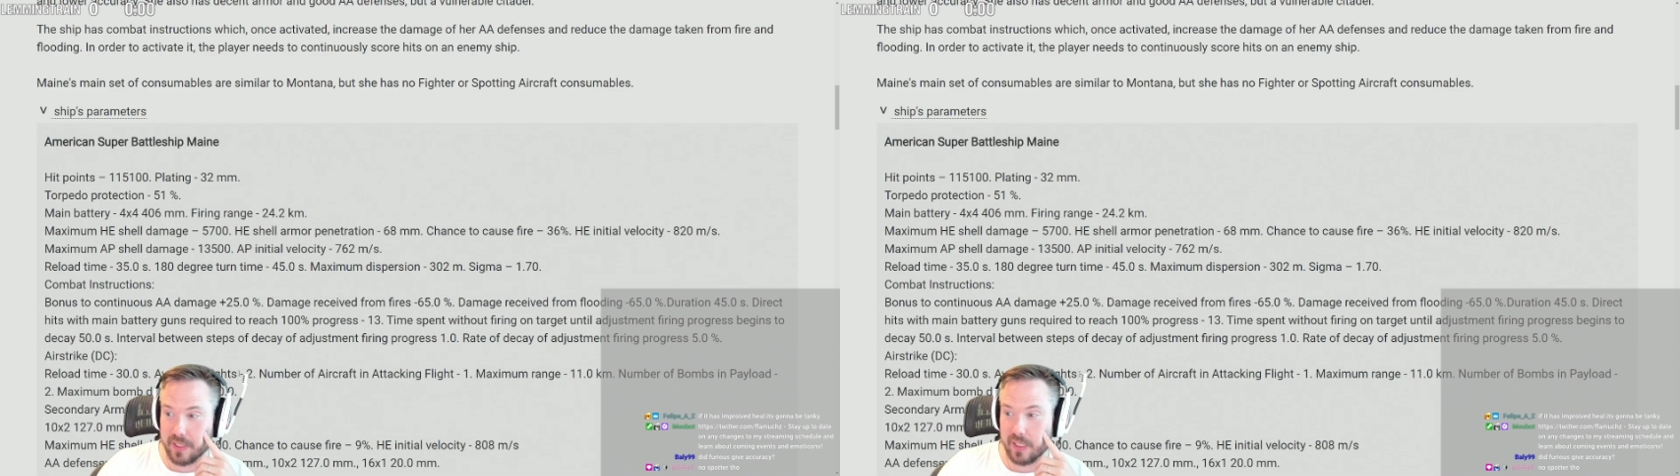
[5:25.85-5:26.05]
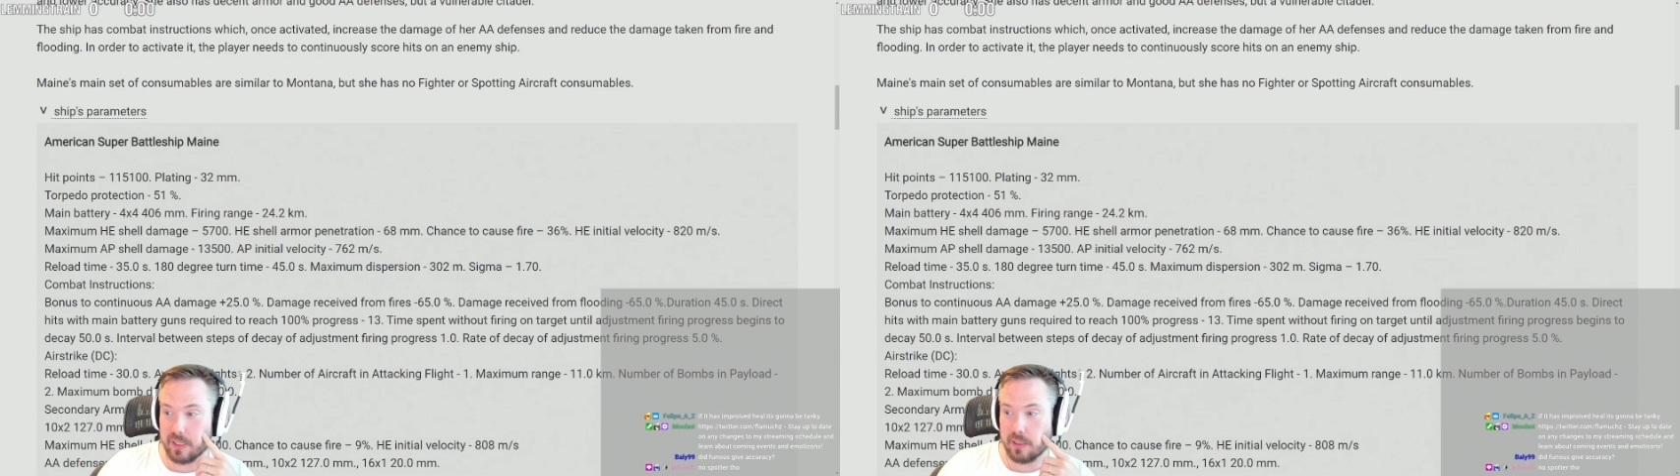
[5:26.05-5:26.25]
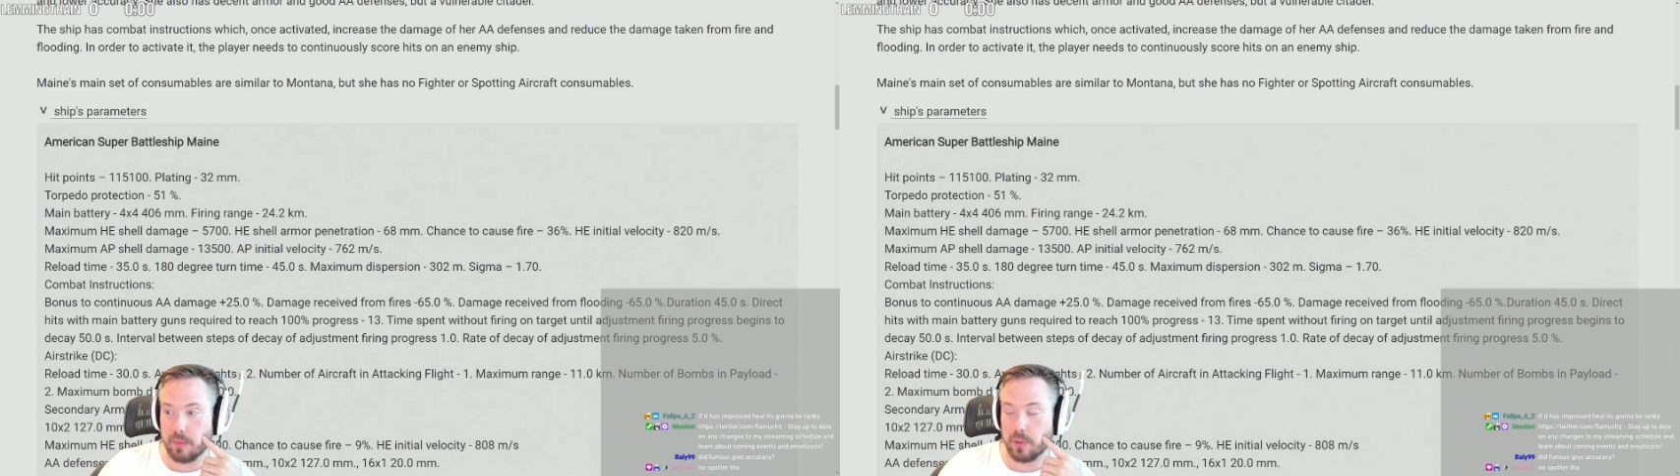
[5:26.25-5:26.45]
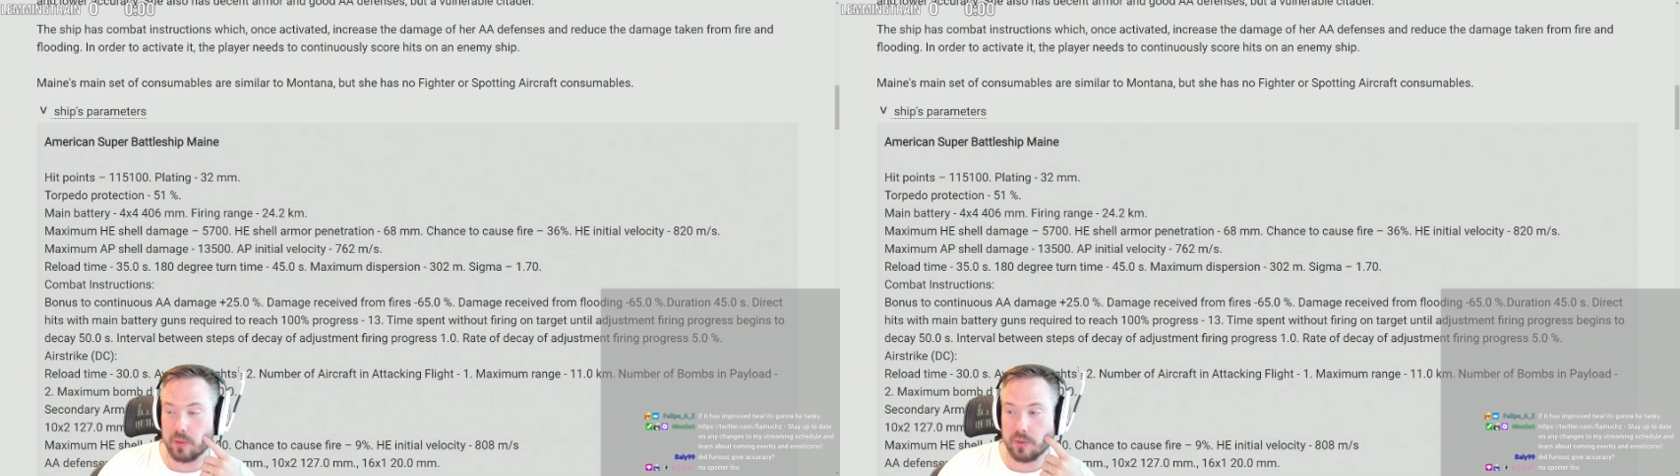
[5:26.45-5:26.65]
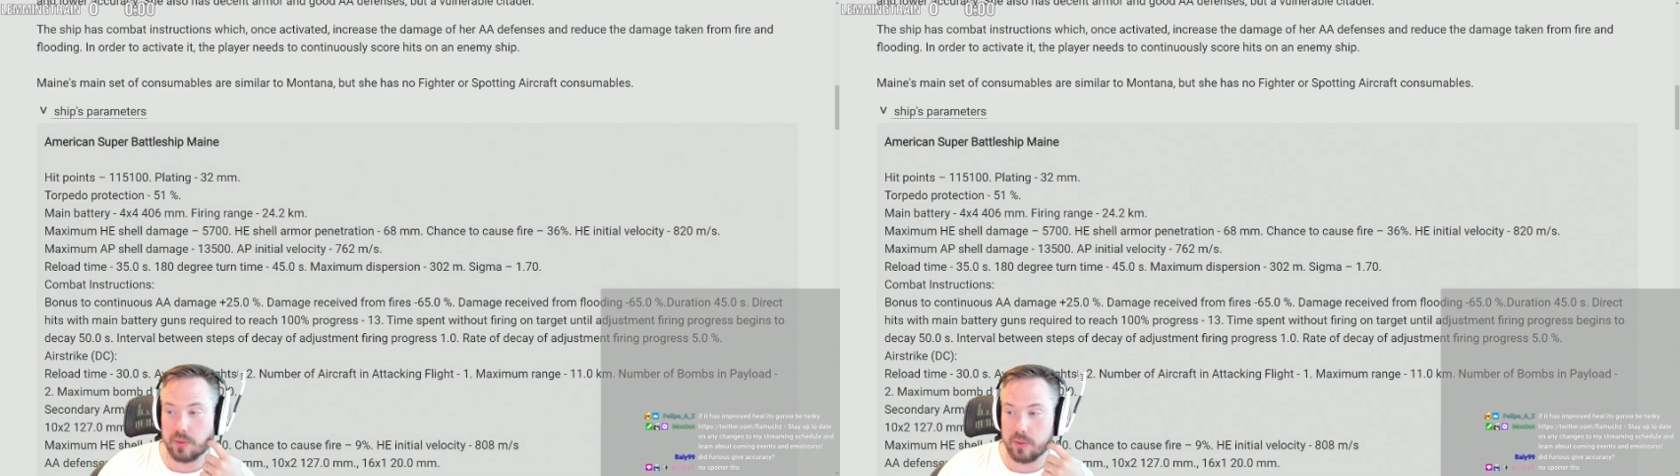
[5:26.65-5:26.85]

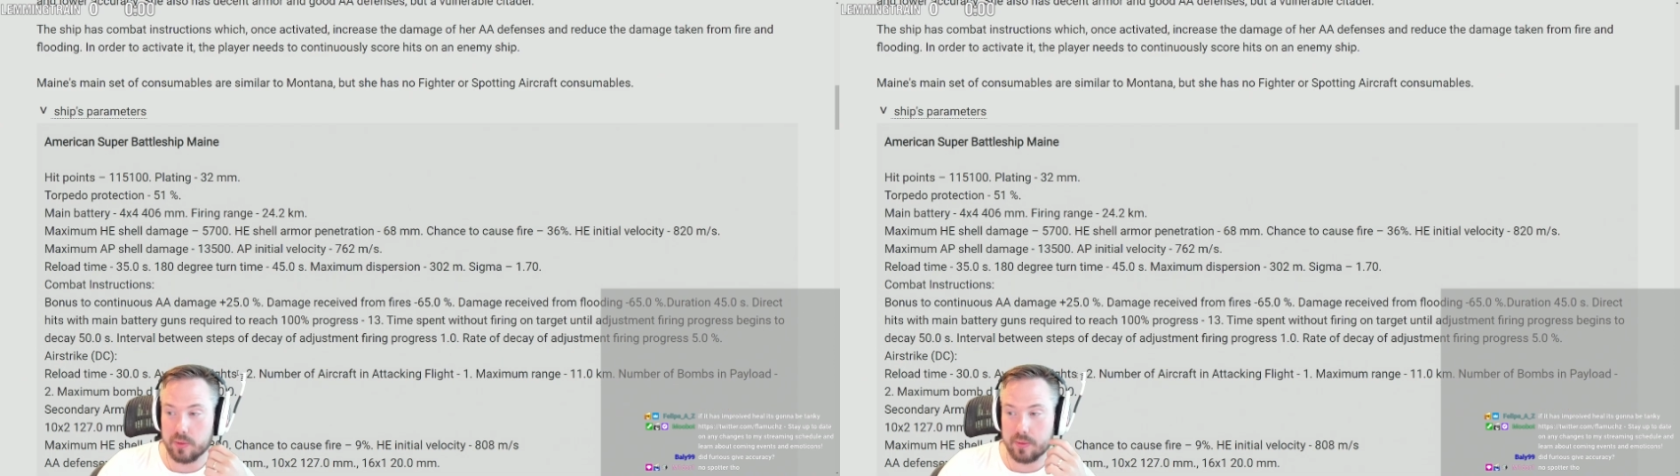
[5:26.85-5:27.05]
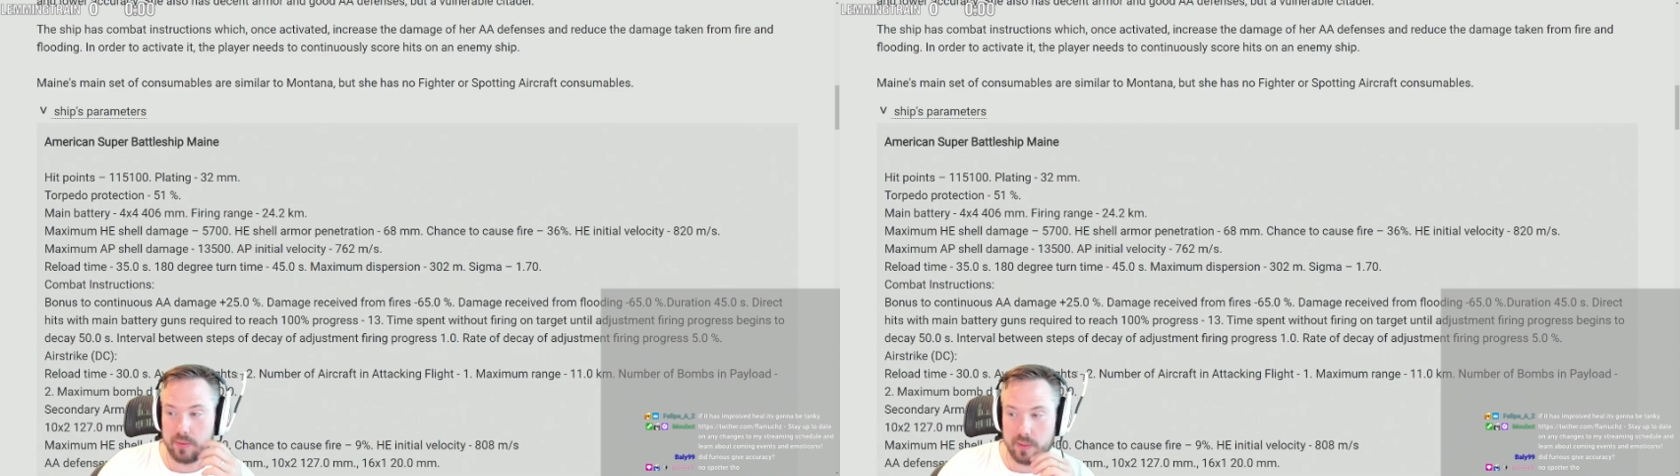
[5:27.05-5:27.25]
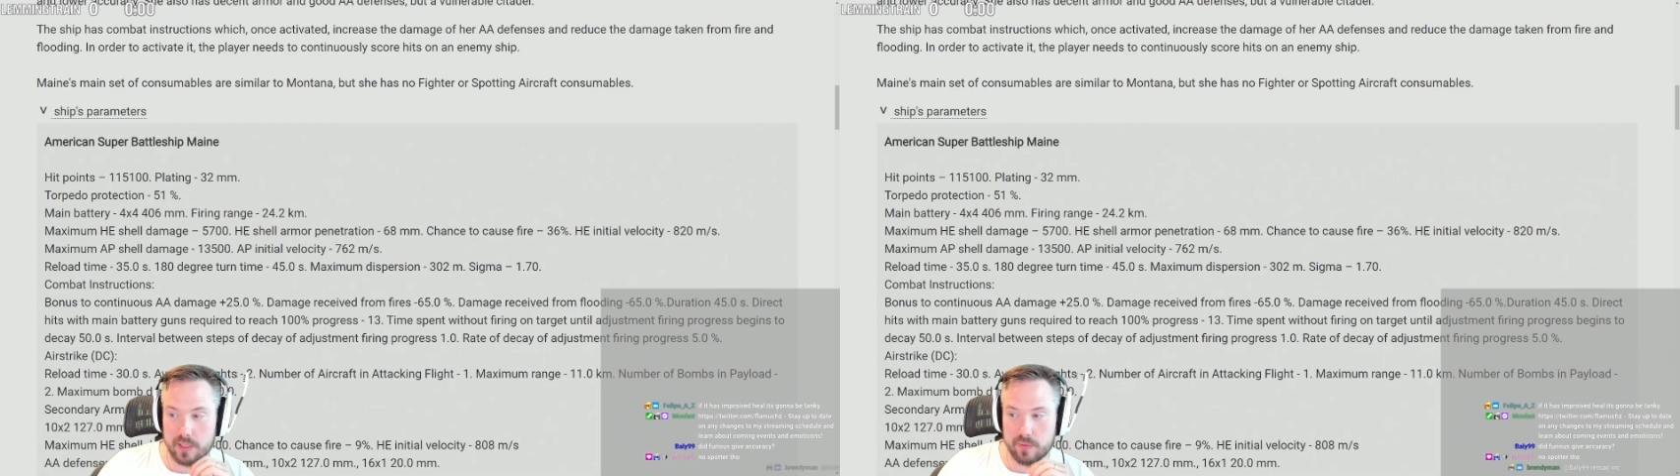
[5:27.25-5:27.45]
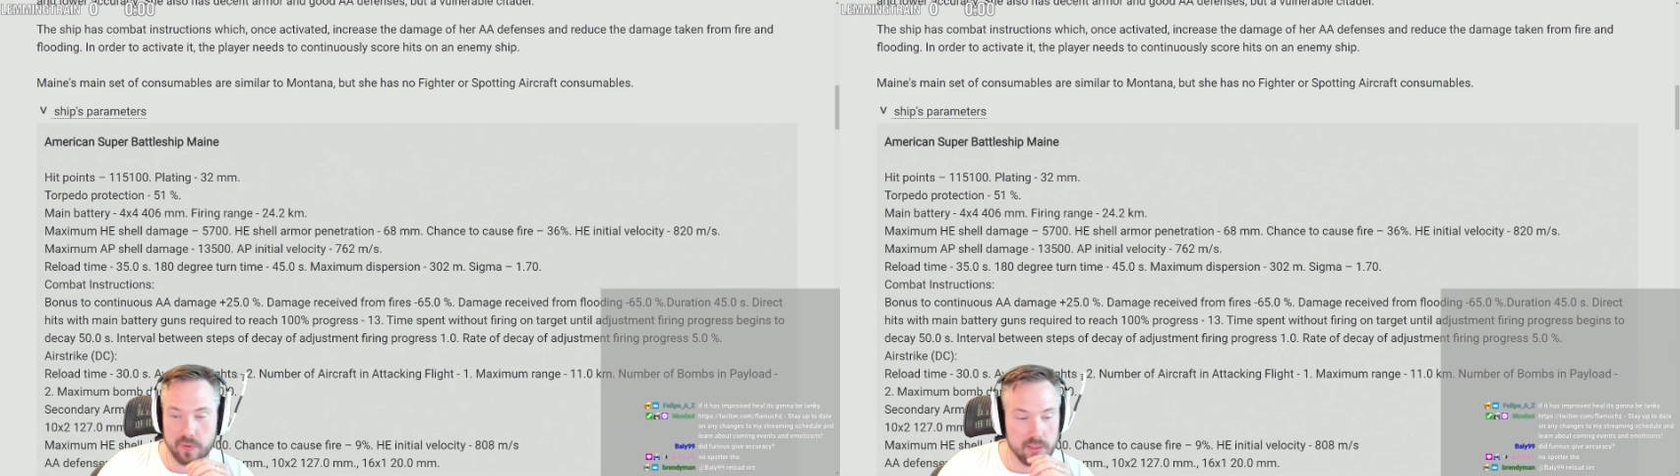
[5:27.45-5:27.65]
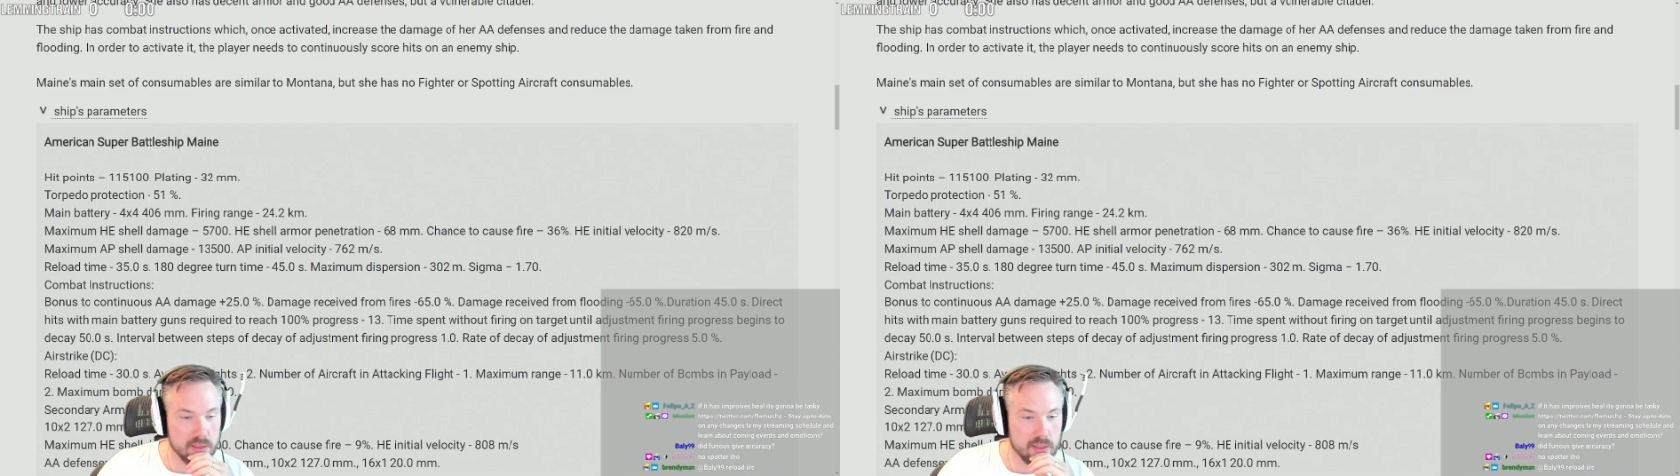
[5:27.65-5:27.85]
ASW to these
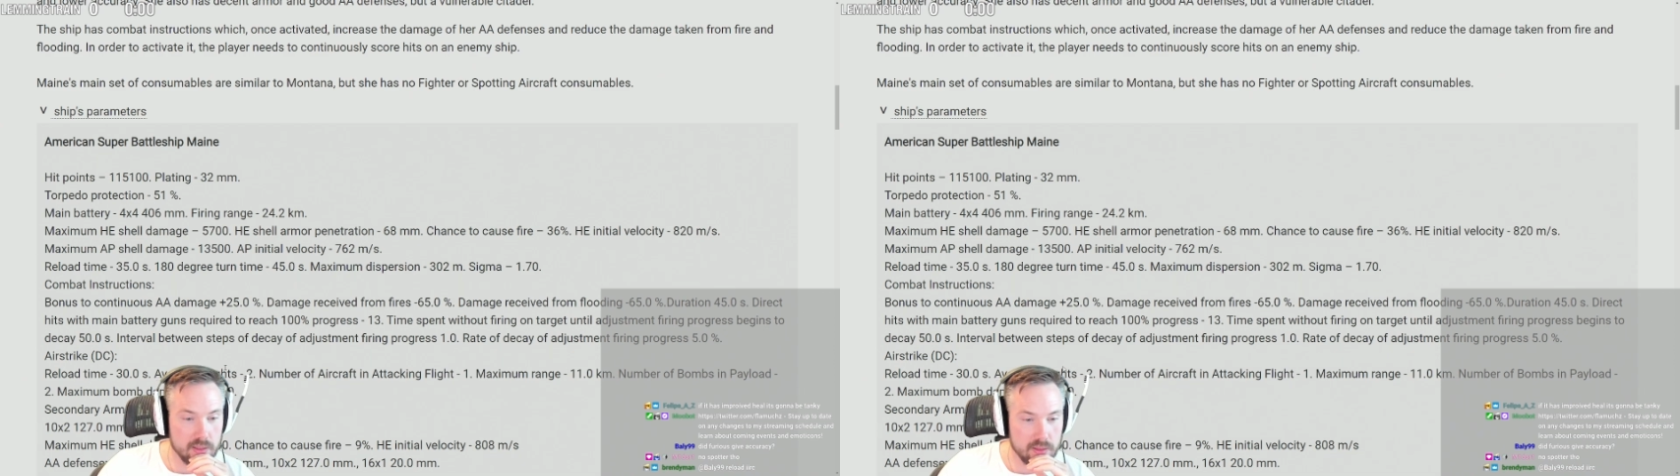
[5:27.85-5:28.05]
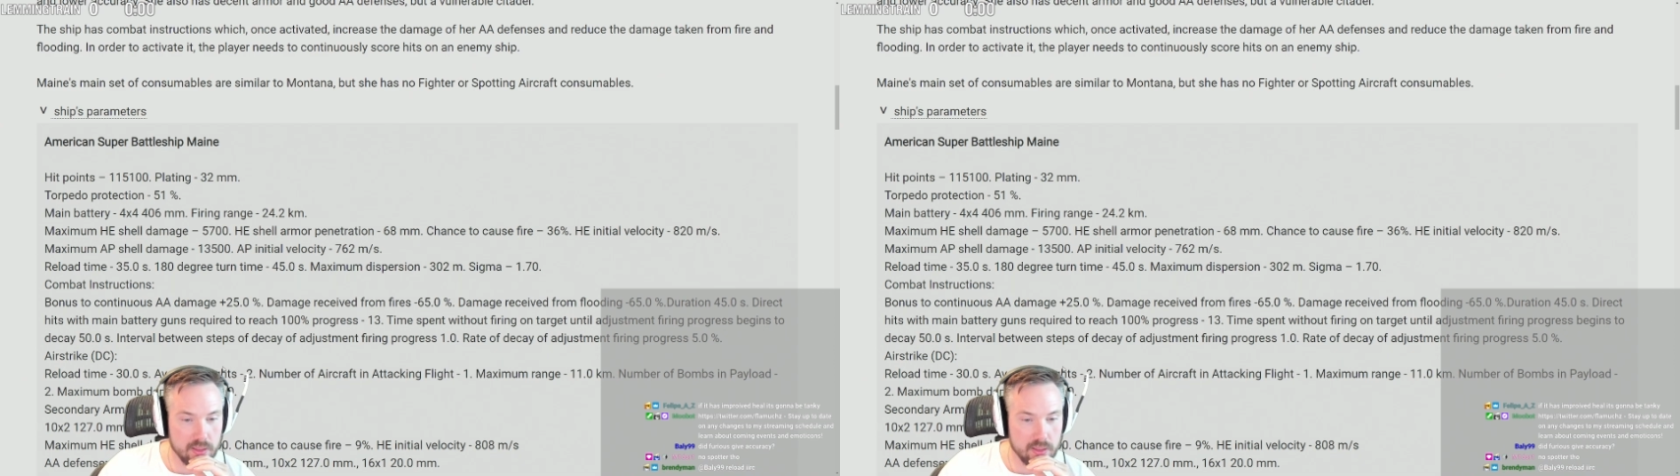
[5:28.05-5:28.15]
things.